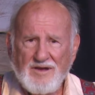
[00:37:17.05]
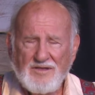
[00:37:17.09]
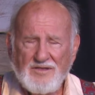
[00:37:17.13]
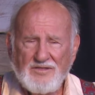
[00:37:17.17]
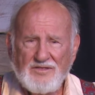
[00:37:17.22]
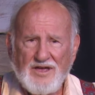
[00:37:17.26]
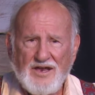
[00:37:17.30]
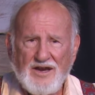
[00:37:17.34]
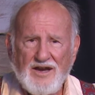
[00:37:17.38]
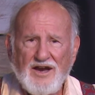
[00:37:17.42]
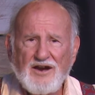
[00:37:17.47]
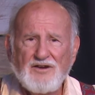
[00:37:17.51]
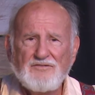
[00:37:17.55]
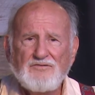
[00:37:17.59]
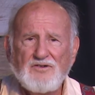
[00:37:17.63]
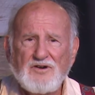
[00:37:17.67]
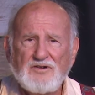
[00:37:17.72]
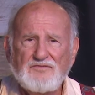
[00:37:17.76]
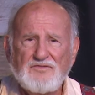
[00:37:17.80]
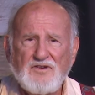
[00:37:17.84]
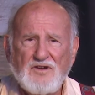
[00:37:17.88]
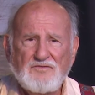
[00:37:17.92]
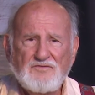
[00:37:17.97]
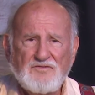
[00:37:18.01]
that every
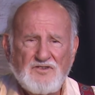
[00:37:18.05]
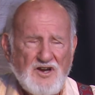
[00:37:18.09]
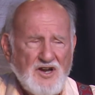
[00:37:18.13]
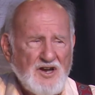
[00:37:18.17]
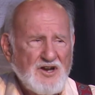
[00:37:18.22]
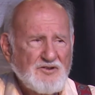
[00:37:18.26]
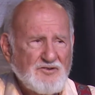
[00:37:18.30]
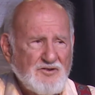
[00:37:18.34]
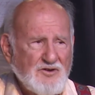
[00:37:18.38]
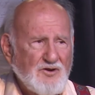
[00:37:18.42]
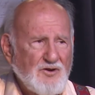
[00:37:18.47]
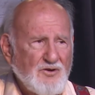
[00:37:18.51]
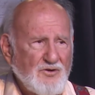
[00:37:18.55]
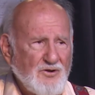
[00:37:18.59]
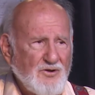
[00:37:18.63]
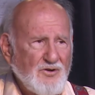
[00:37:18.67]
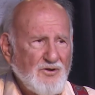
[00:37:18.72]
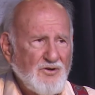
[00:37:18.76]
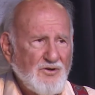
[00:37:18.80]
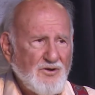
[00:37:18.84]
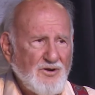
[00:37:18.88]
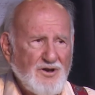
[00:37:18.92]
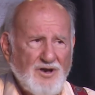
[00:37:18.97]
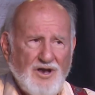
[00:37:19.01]

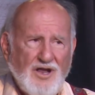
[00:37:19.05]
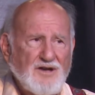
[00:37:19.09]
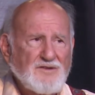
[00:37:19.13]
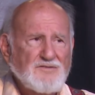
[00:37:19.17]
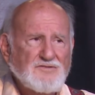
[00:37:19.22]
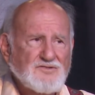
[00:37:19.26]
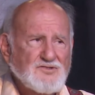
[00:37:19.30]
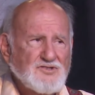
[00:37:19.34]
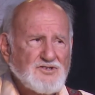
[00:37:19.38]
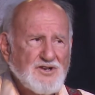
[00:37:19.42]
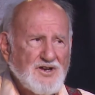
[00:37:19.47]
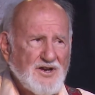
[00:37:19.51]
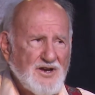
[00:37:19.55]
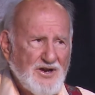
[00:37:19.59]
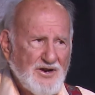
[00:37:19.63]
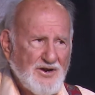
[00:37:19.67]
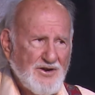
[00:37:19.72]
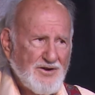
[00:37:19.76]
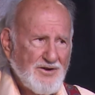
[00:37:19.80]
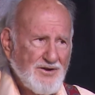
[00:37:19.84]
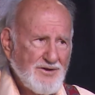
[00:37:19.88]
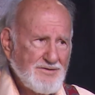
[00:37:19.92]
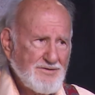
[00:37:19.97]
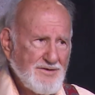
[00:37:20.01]
15-year-old loves to
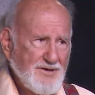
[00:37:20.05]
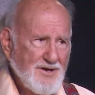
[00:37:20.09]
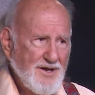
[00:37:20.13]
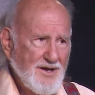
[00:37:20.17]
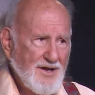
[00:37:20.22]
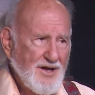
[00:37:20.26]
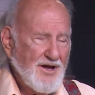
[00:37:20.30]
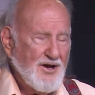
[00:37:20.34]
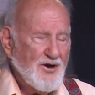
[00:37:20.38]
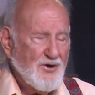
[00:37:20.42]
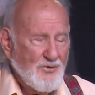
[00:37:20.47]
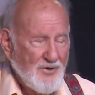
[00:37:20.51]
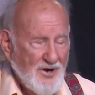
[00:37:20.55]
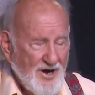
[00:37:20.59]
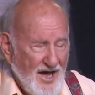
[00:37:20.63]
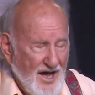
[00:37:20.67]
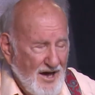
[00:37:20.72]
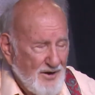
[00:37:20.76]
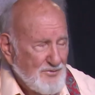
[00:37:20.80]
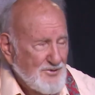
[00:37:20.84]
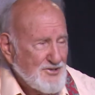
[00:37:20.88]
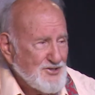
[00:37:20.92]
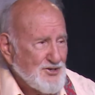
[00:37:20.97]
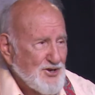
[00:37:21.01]
hear. When
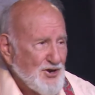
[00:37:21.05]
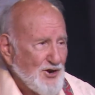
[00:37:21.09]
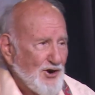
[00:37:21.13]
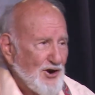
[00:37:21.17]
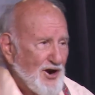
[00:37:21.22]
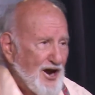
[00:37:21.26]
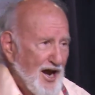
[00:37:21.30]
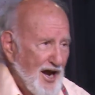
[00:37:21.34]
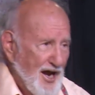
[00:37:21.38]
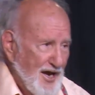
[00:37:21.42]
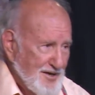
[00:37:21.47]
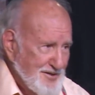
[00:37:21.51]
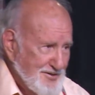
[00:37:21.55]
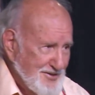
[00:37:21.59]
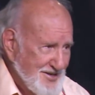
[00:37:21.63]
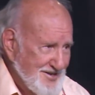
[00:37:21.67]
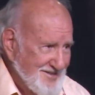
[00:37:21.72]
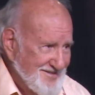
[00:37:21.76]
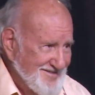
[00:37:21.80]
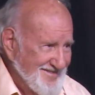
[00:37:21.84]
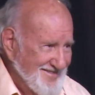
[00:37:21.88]
I was your age.